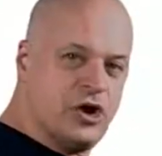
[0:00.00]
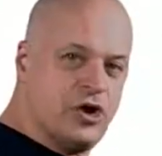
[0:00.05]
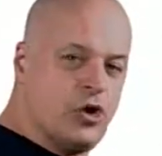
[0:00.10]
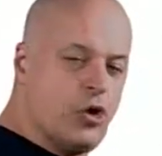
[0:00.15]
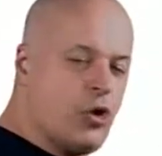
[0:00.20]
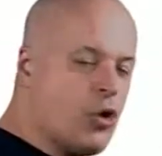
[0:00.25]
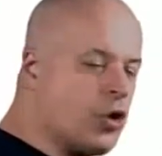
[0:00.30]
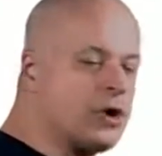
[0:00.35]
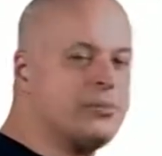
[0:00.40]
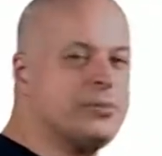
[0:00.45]

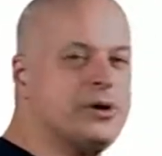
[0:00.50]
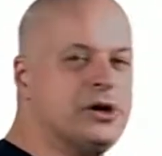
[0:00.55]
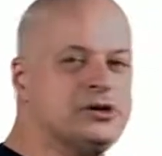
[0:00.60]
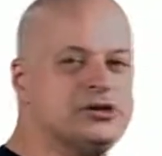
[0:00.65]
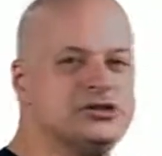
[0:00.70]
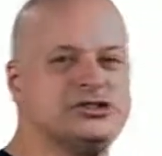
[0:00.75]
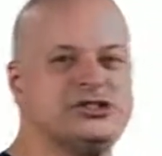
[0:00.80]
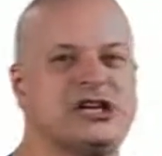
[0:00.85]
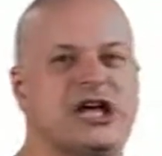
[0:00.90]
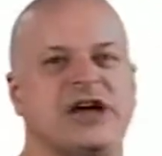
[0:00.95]

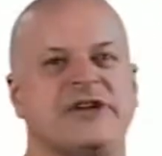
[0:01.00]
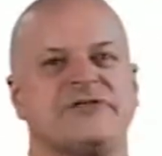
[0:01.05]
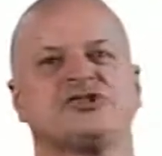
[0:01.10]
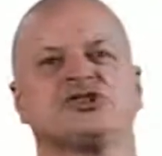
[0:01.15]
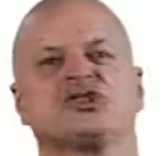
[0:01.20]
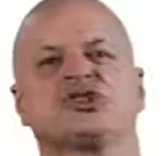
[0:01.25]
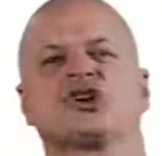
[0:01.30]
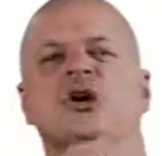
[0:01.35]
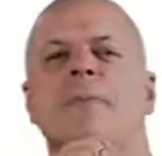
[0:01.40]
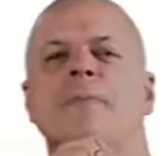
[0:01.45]
Hormones have
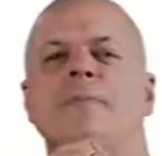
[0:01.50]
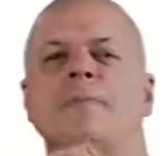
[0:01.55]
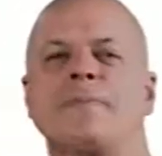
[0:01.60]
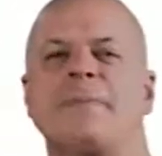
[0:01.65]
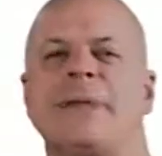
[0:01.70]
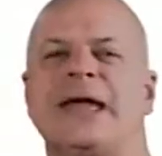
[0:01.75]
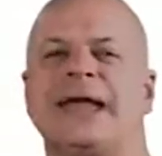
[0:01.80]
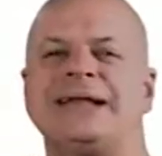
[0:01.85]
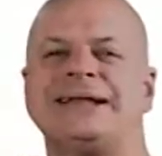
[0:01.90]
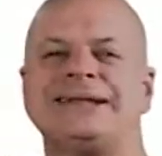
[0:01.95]

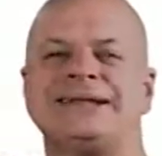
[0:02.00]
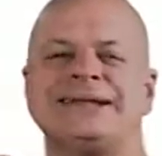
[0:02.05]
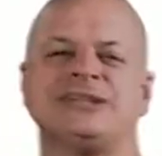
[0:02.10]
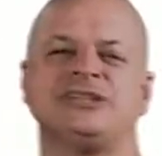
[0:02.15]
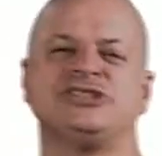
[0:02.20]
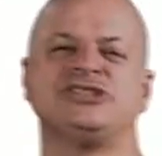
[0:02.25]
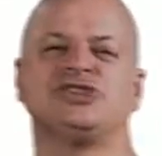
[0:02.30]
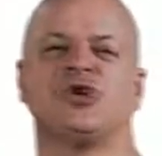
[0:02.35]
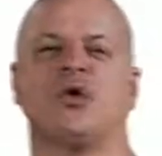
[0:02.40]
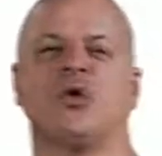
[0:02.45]
tremendous